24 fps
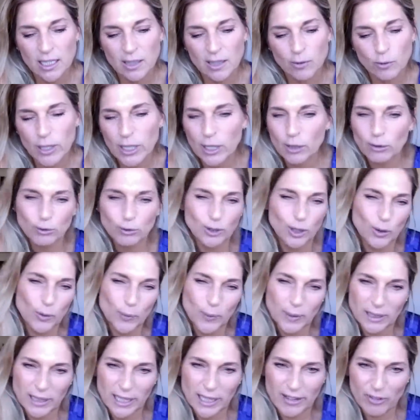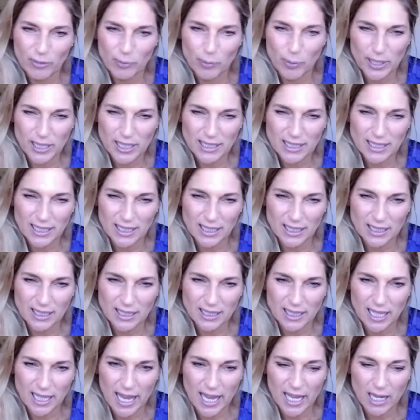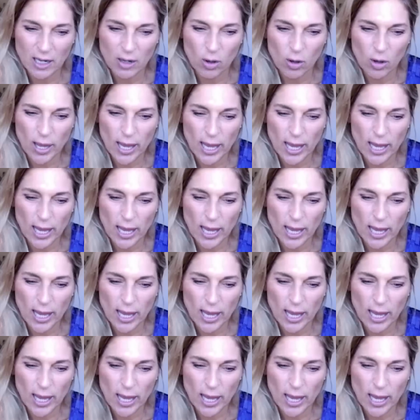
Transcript: we don't know what life brings us and